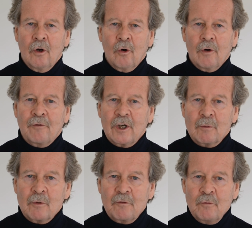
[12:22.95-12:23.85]
Or
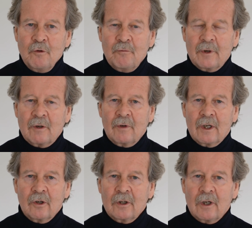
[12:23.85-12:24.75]
freedom of movement, we
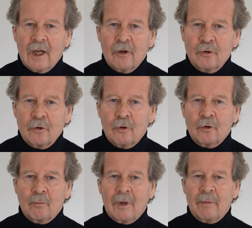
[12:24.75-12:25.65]
are not allowed to go
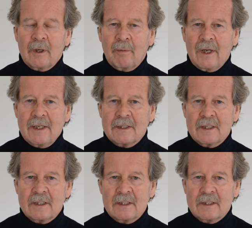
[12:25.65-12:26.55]
to public
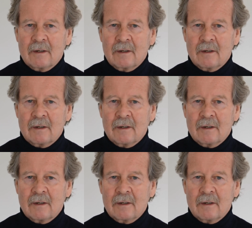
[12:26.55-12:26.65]
places.